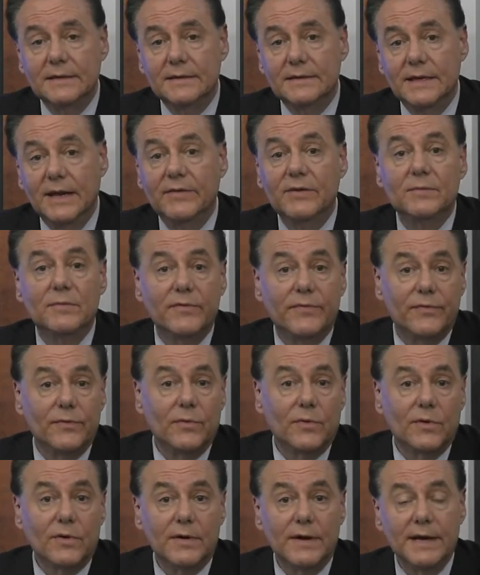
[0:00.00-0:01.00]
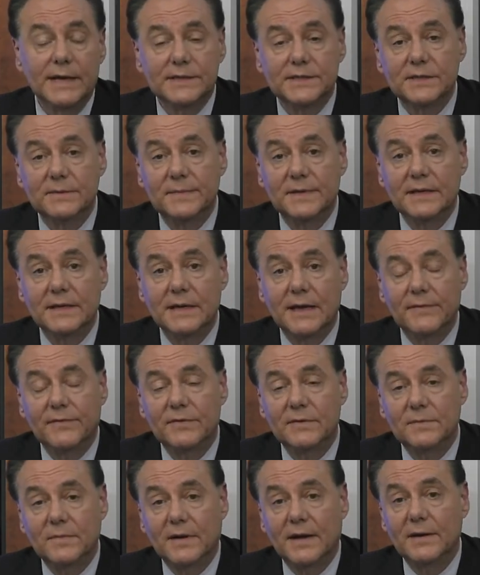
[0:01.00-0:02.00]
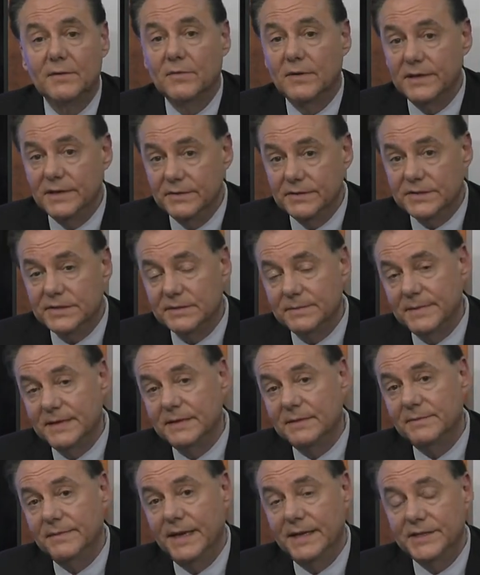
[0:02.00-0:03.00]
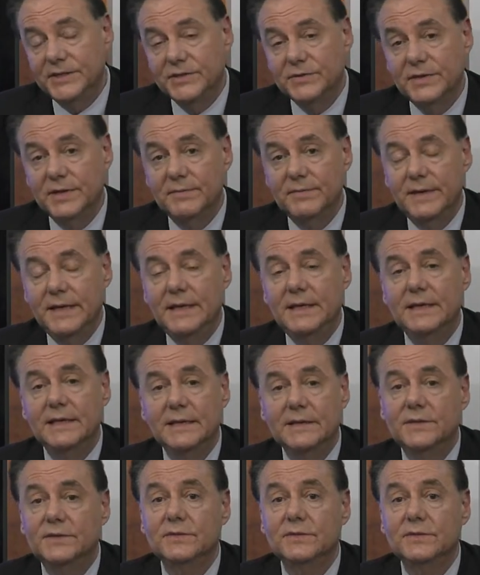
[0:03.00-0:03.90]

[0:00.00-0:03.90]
Never before has there been an effort by what used to be the mainstream media